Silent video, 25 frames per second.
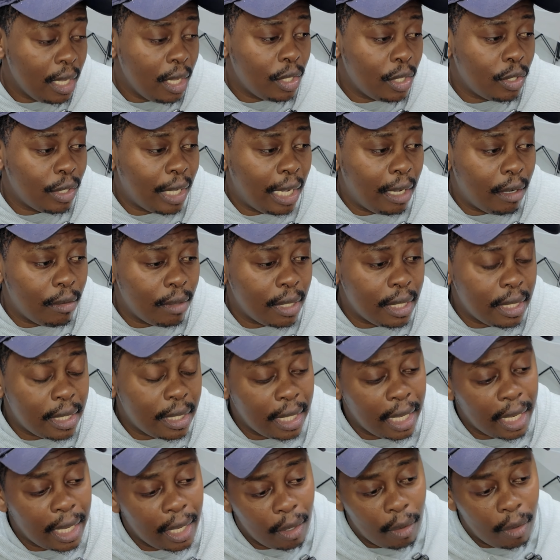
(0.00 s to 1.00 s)
So I always
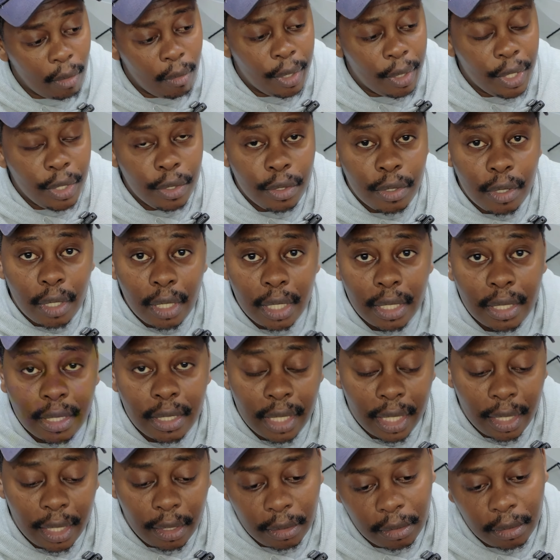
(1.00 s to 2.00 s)
say, when you start a
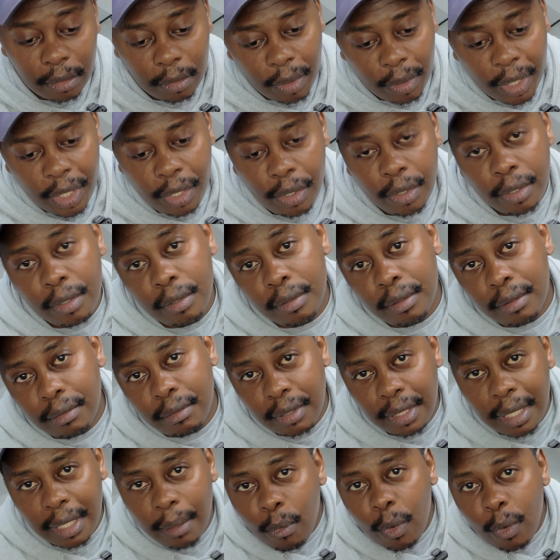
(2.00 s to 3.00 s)
sale, when you're
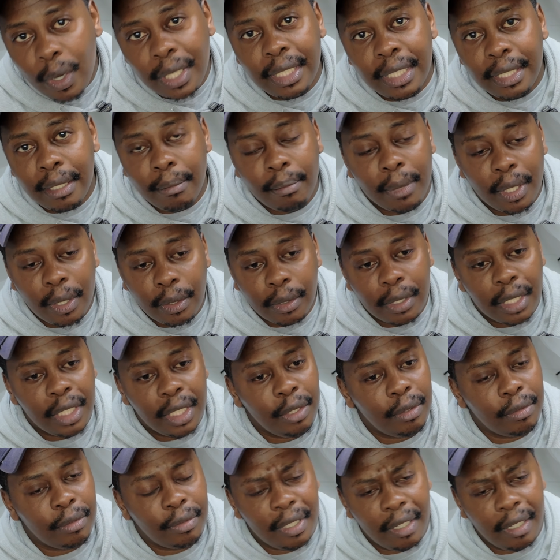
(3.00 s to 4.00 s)
somewhat in the middle
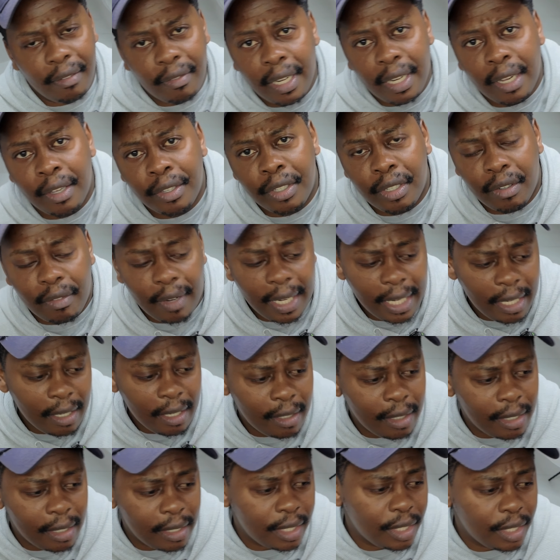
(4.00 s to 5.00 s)
and you've given out your rate
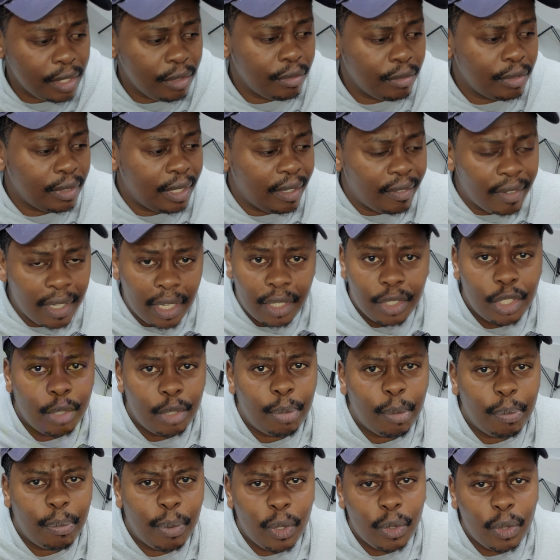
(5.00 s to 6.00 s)
cards and you've given out
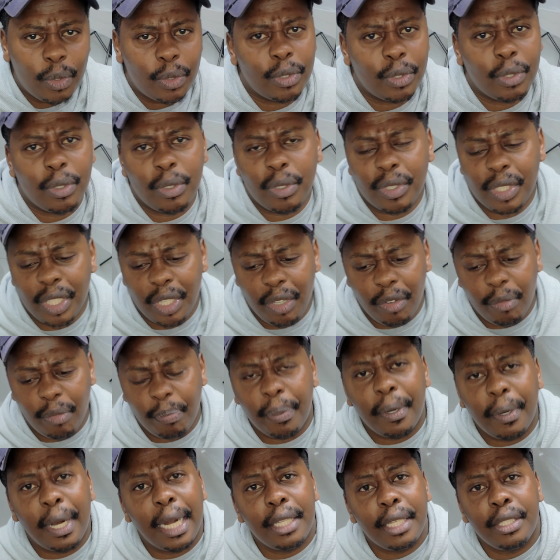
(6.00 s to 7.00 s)
your proposals and
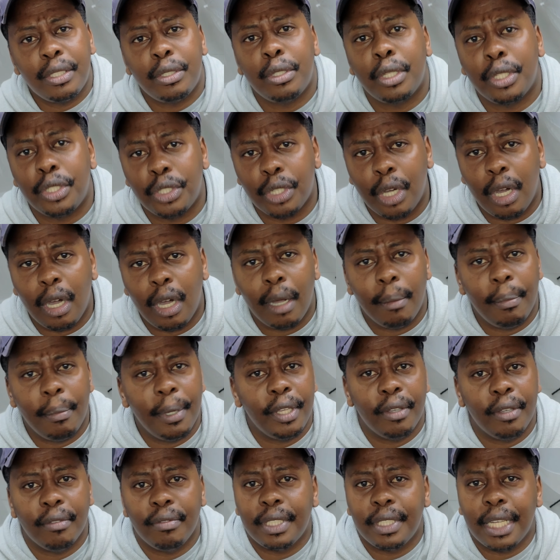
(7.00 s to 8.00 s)
you've priced the job
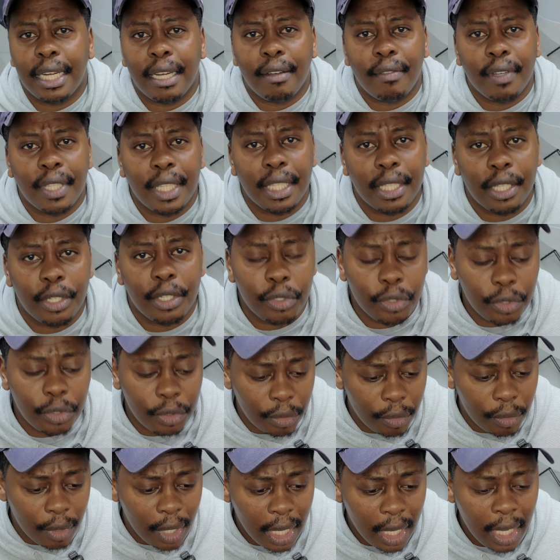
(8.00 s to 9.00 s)
and you've done everything that you
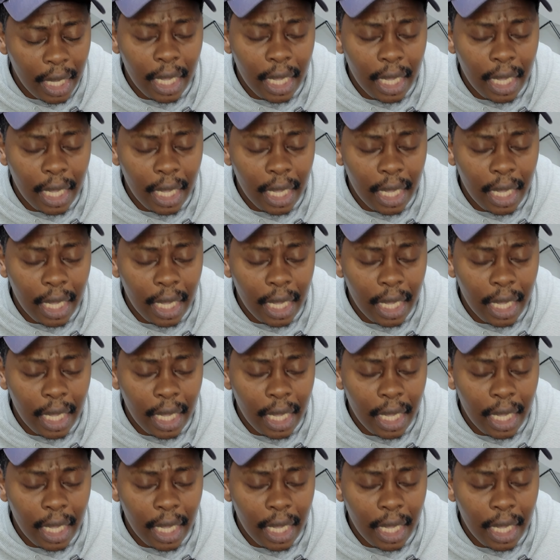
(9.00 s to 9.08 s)
do,